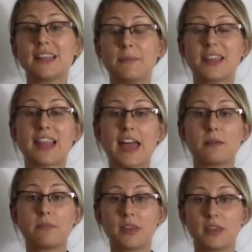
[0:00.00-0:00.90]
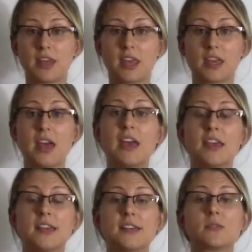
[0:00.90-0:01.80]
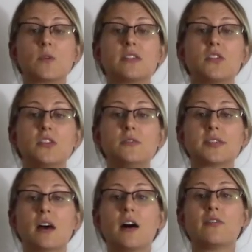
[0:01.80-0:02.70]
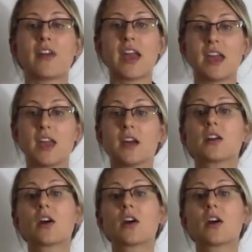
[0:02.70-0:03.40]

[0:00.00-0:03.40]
to limit liability is with the use of a